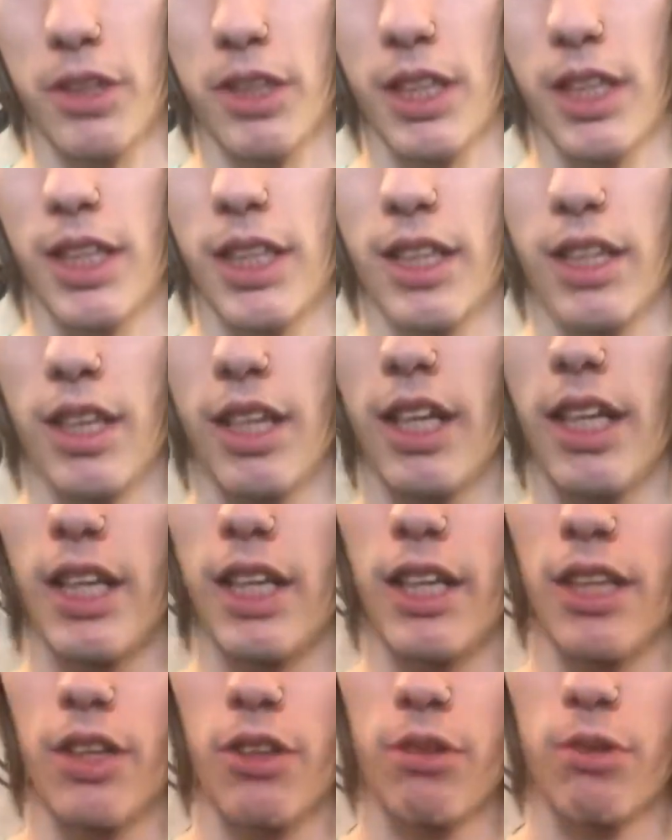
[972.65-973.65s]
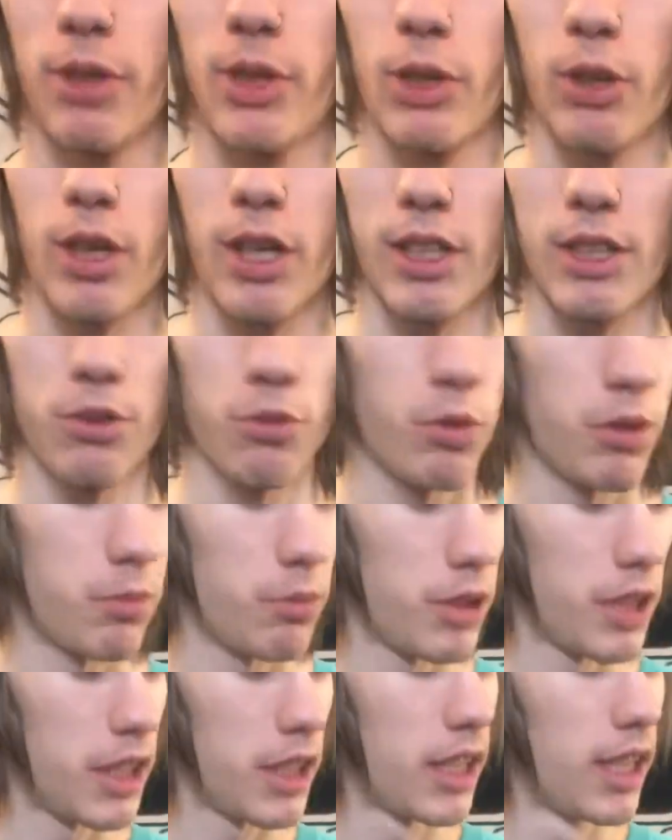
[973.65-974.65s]
than a 3-cross would
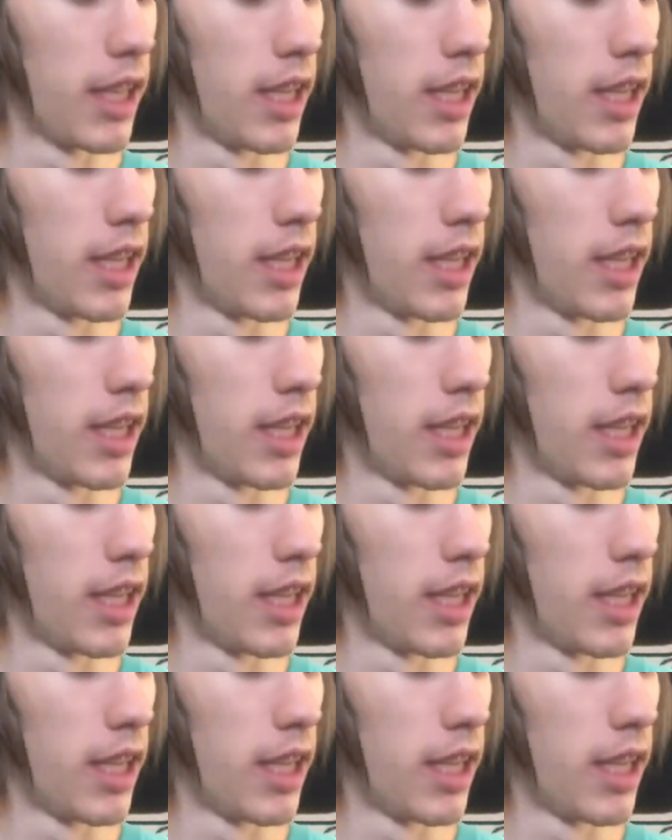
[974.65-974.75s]
be,